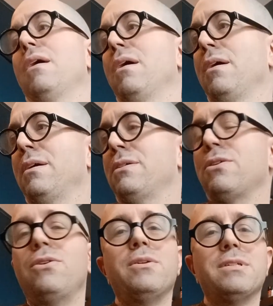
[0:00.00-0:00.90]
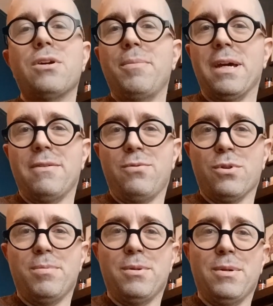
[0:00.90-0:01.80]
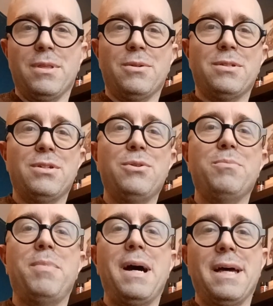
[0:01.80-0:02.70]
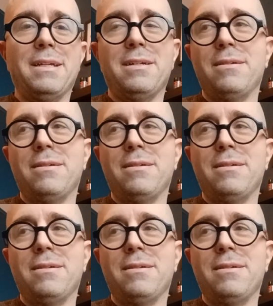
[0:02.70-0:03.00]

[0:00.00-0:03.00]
So you can just go back and forth between those 2. But